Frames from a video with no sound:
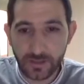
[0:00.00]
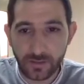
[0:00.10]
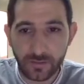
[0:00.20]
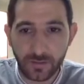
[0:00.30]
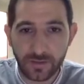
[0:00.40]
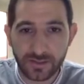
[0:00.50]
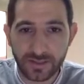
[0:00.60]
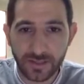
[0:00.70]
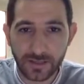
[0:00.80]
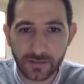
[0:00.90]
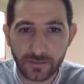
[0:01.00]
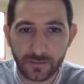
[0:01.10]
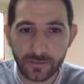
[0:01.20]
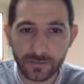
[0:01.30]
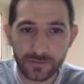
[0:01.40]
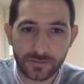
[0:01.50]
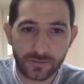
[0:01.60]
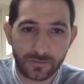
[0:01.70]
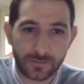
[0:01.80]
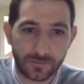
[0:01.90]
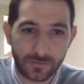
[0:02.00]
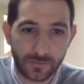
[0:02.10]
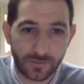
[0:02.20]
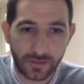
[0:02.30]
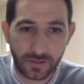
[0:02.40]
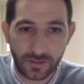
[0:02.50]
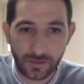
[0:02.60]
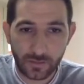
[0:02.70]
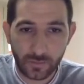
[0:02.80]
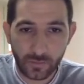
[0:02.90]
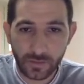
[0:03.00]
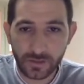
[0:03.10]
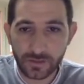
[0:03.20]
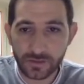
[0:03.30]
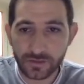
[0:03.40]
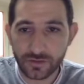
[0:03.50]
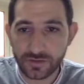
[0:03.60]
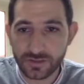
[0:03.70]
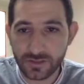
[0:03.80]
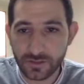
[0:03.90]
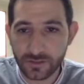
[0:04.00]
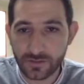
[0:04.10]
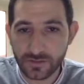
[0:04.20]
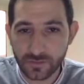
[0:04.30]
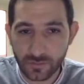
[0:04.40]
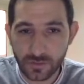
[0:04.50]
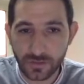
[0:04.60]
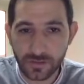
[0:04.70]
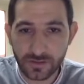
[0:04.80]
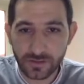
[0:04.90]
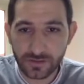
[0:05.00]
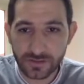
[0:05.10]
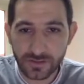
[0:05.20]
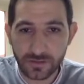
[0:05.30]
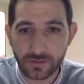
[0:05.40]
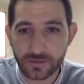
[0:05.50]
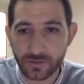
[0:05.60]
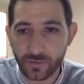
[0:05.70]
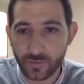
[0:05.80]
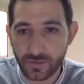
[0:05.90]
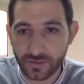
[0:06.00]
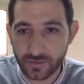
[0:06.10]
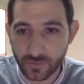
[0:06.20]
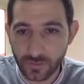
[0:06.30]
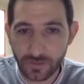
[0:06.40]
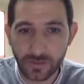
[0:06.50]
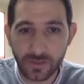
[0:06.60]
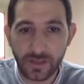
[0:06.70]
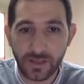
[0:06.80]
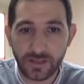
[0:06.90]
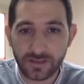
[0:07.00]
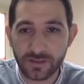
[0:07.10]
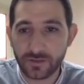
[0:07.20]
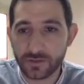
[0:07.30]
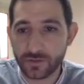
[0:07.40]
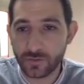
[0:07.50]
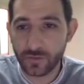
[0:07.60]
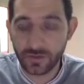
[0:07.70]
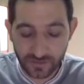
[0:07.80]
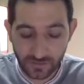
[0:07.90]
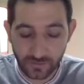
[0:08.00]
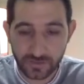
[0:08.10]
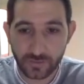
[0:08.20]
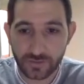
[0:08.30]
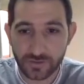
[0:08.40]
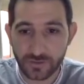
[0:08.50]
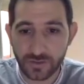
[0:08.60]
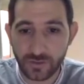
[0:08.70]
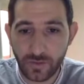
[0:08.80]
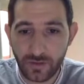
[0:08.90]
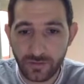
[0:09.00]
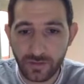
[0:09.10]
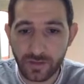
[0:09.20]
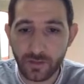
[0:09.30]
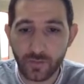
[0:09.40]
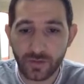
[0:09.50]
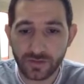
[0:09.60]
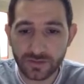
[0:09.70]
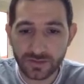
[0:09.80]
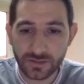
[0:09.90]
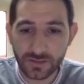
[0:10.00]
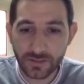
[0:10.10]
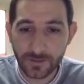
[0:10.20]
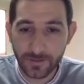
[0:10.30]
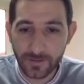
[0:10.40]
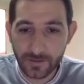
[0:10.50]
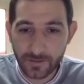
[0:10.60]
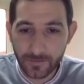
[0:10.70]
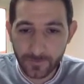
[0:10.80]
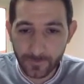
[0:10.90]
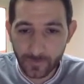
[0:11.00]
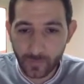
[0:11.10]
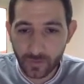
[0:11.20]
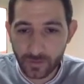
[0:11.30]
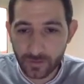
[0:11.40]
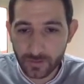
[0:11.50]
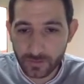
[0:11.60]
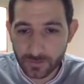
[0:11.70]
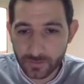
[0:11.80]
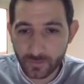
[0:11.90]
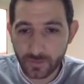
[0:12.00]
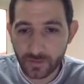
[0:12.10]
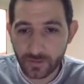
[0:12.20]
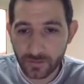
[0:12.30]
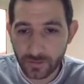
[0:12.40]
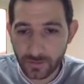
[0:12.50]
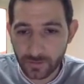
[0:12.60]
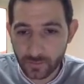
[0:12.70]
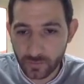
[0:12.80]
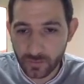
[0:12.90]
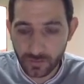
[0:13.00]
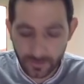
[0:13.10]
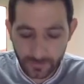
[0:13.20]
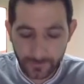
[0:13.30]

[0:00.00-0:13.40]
Now in the second row, so look here, 1 join 0 is 1, 0 join 1 is 1, and 0 join 1 is also 1. So here we have 3 ones, 1, 1, and 1.